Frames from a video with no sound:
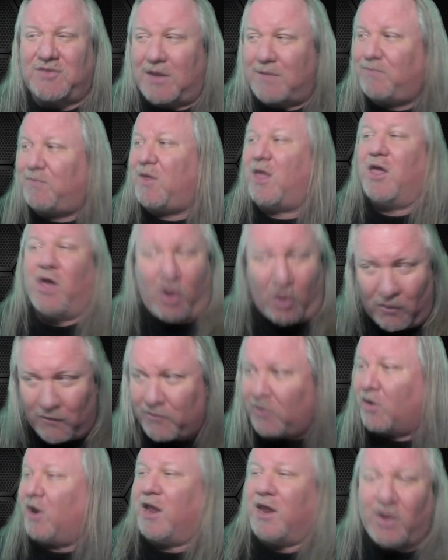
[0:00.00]
same thing
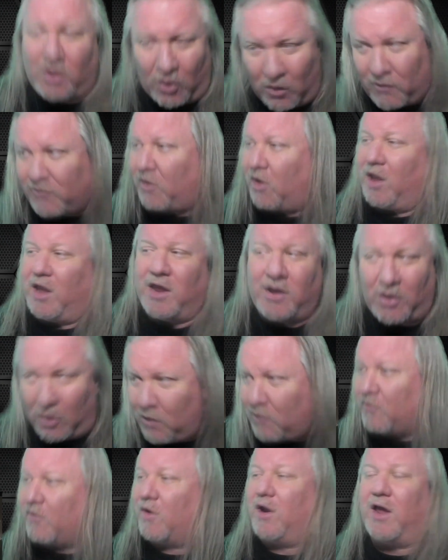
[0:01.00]
over and over and
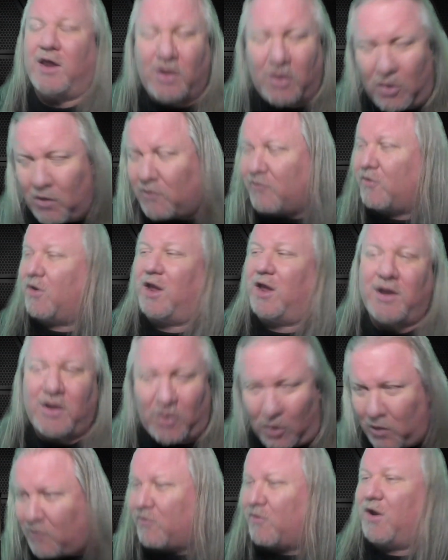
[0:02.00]
over and over and
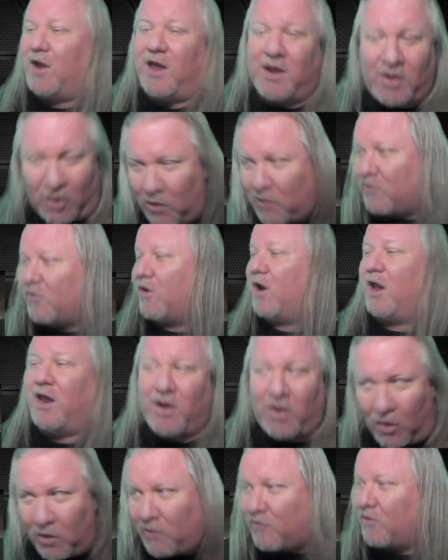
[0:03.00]
over and over
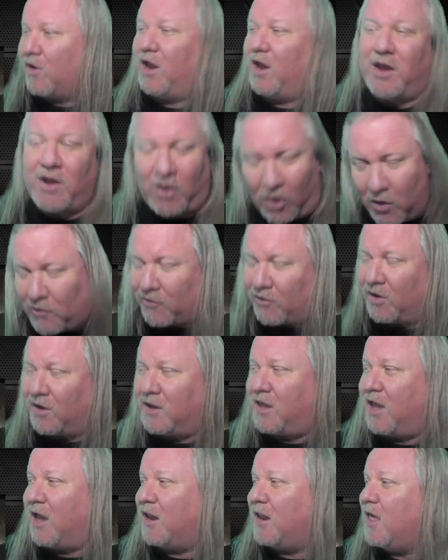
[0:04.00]
and over and over
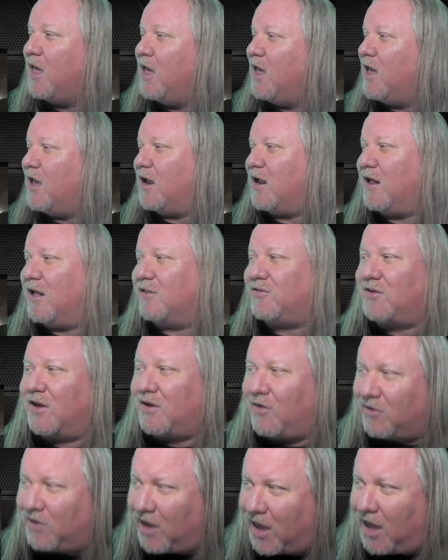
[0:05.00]
again. And it's
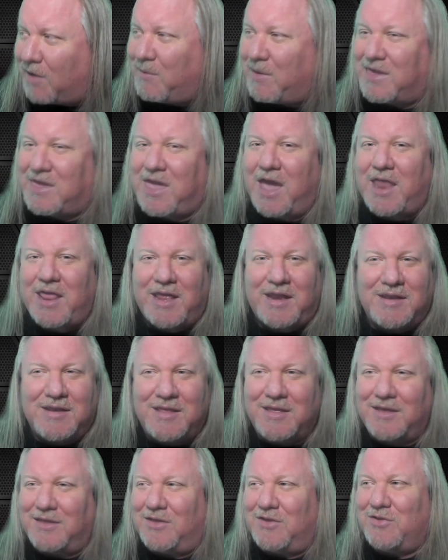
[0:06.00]
like, okay, we get it.
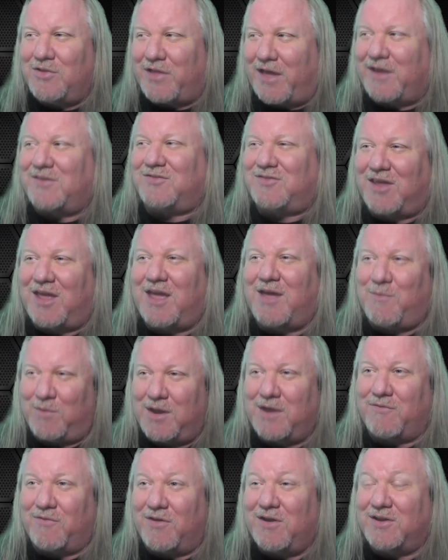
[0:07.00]
You like saying
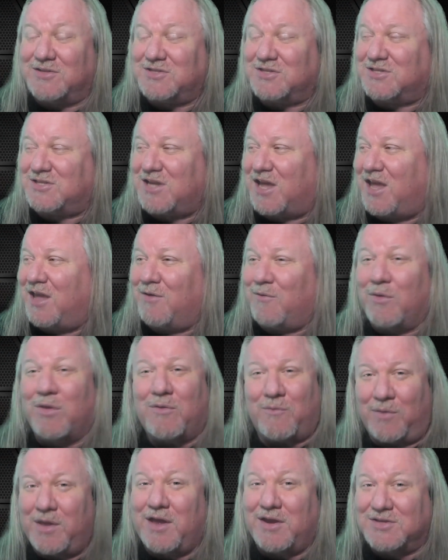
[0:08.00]
whatever it is you're saying.
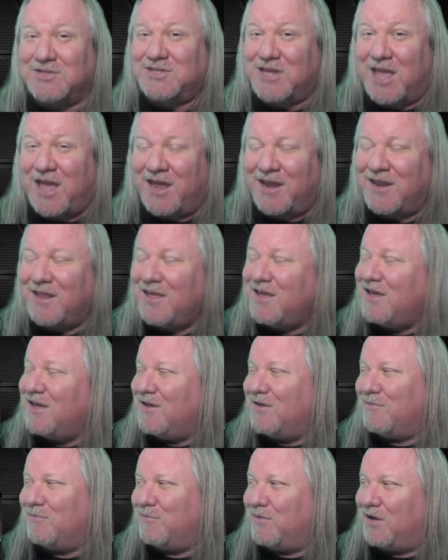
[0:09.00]
We we understand.
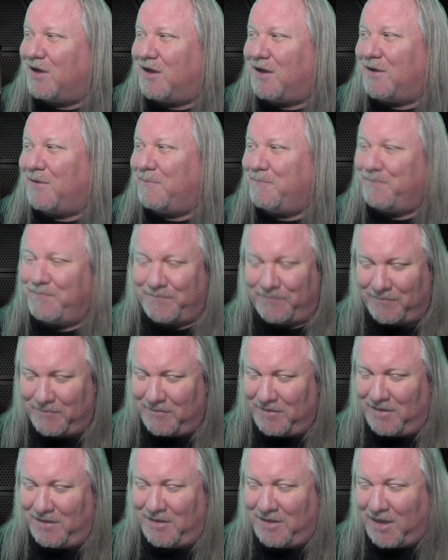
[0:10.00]
Um,
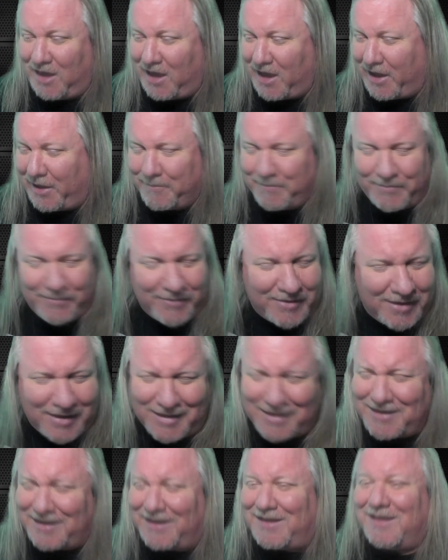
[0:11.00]
yeah.
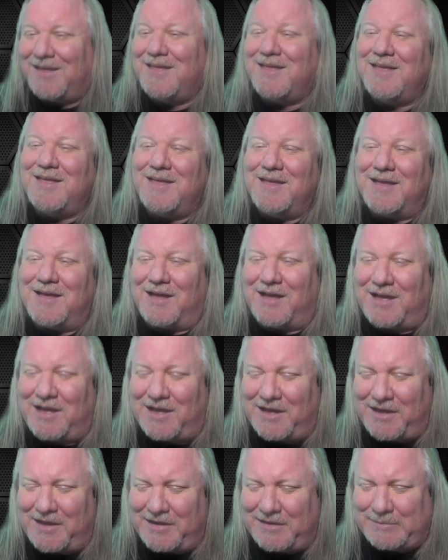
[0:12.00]

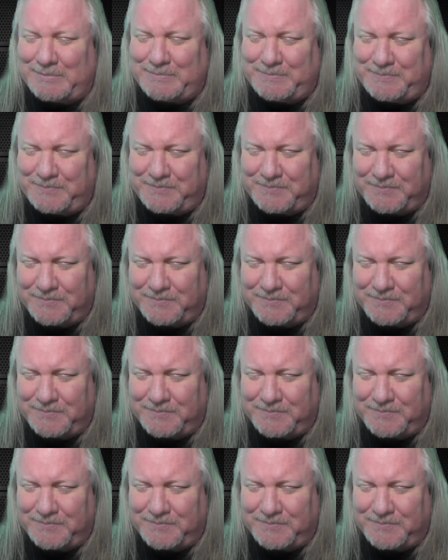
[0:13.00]
um,